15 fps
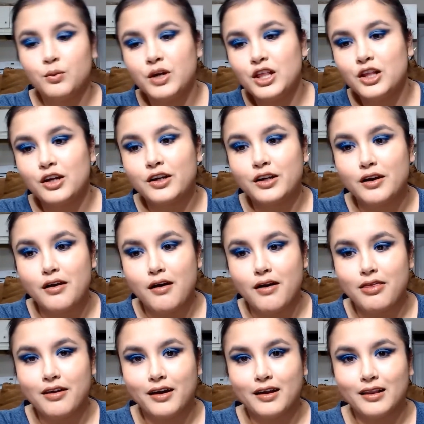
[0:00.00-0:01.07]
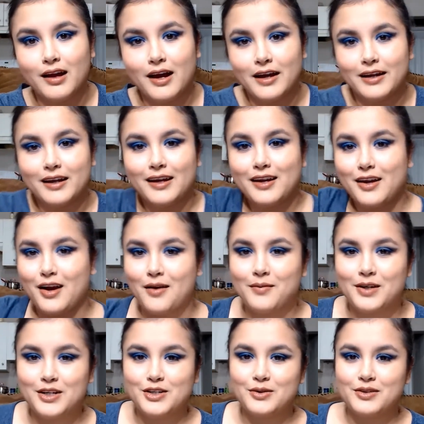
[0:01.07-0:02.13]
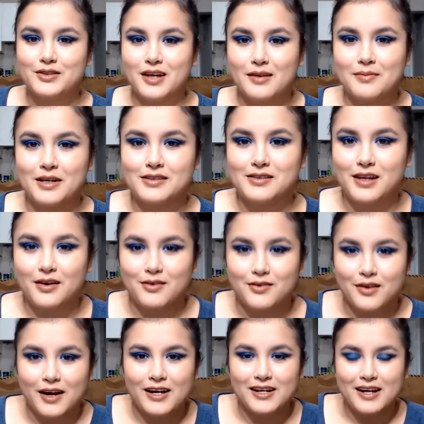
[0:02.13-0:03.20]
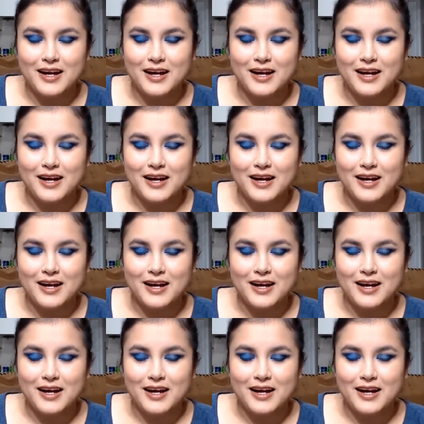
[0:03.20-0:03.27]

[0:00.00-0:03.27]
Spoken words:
We look nothing alike. Here, I'm going to do a side-by-side right